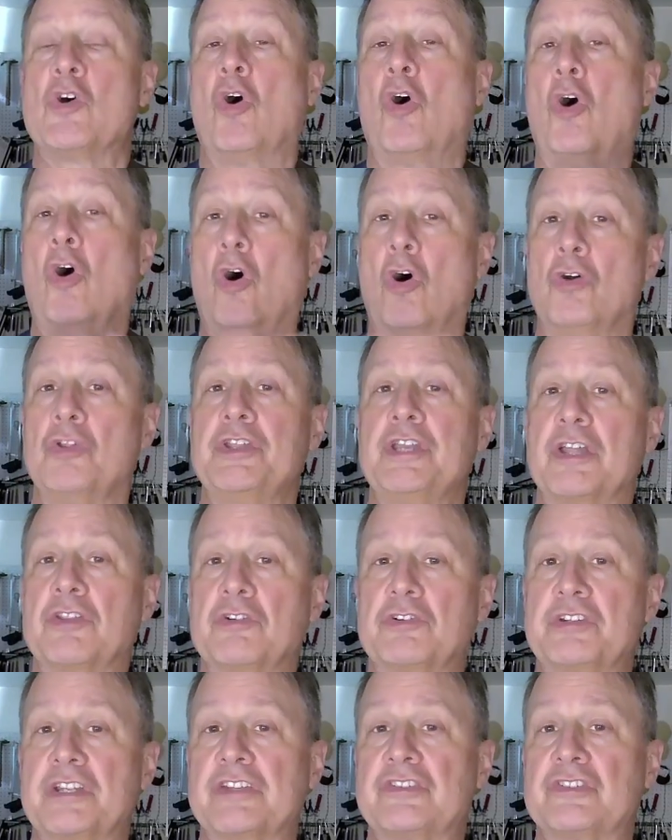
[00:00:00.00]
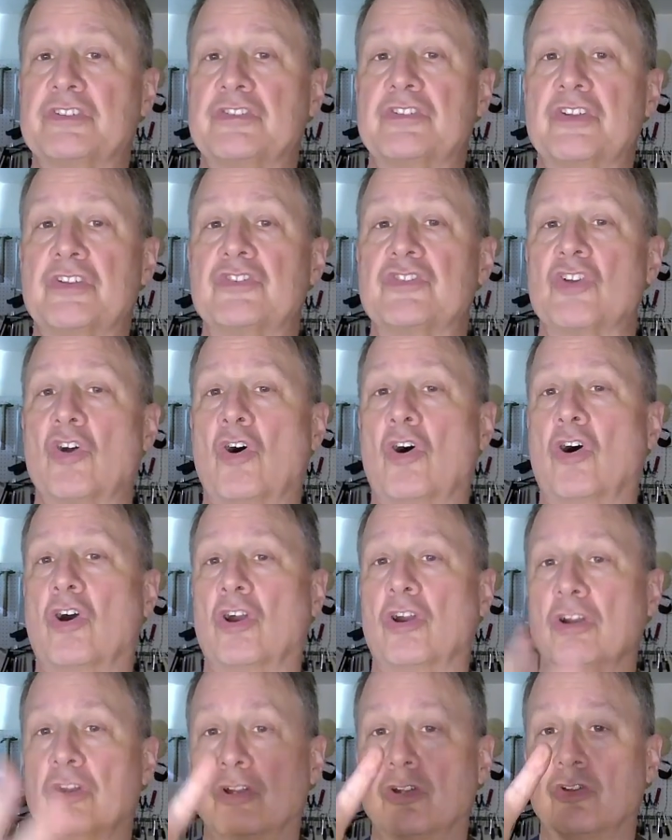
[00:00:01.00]
All the other distances
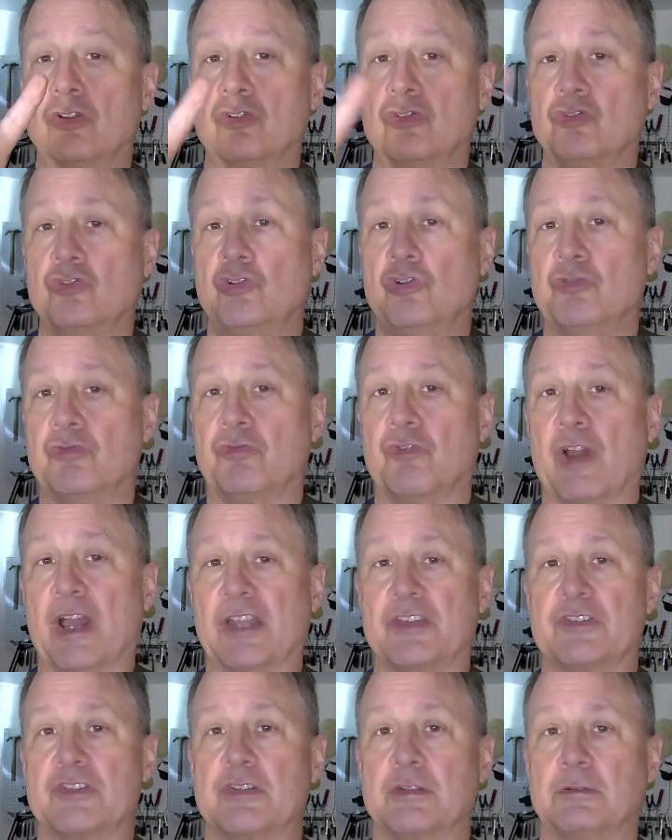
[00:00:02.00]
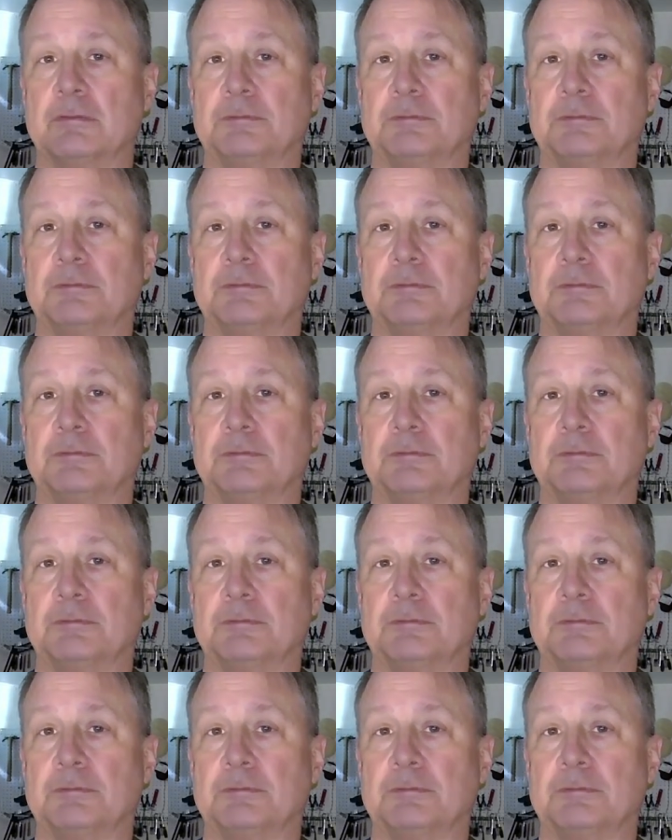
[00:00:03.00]
are two frets.